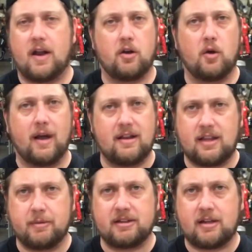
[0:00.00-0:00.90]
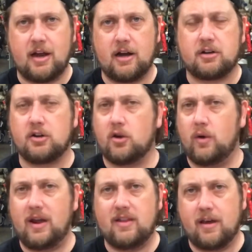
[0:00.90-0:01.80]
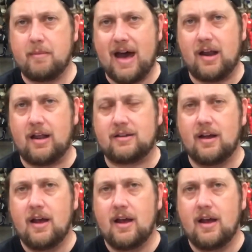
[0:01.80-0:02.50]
I don't know anything about the character, don't know anything about it.